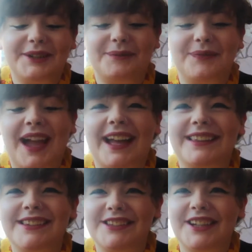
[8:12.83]

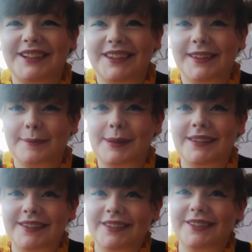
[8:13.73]
hand gel
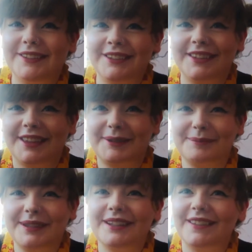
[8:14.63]
dispenser that looked like a
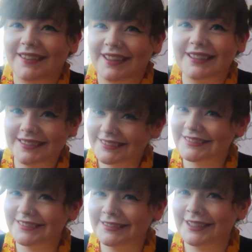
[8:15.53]
penis, like,
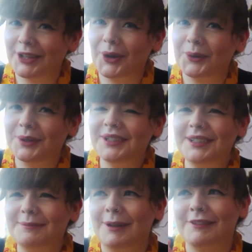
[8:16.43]
you know.
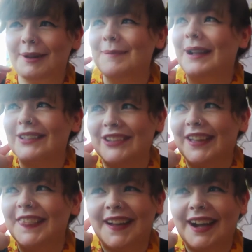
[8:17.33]
My grandma
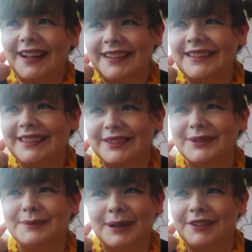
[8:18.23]
shared that.
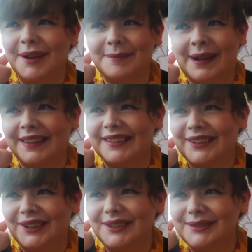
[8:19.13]
So my grandma's
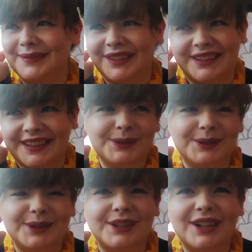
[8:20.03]
not bloody.
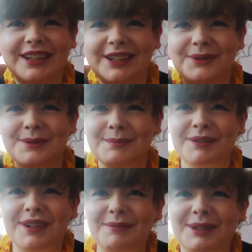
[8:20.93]
Oh god, I don't want my
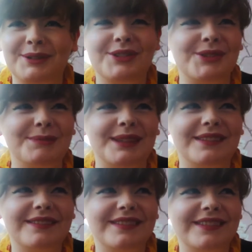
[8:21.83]
family watching me
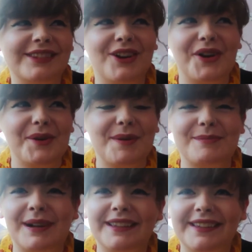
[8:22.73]
talk about
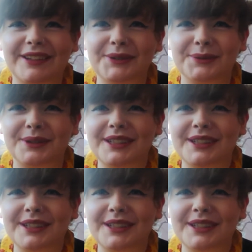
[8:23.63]
my sexual.